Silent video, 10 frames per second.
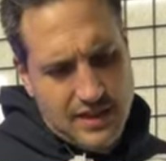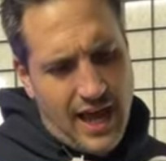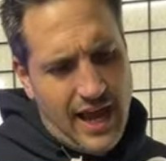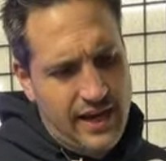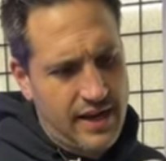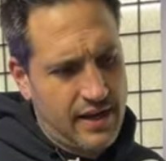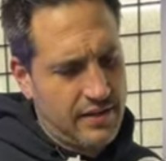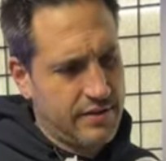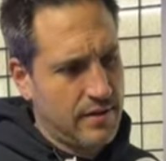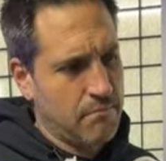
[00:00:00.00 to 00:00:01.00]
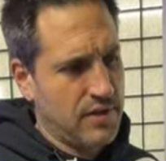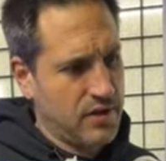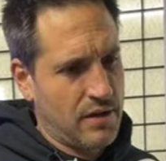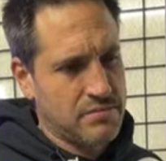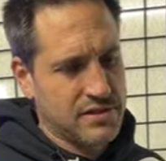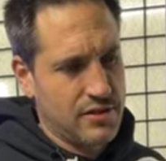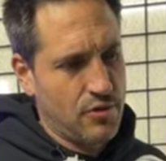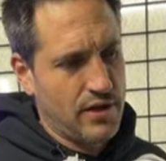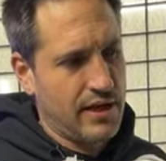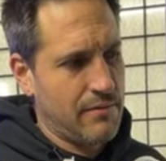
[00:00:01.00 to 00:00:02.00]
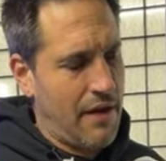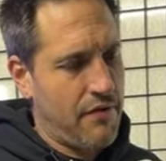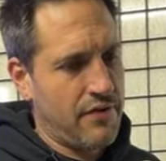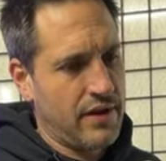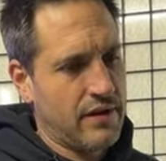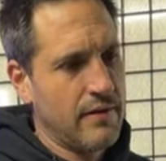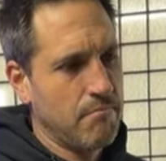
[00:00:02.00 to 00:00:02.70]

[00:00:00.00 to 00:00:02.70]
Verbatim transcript: light and let them build up slowly rather than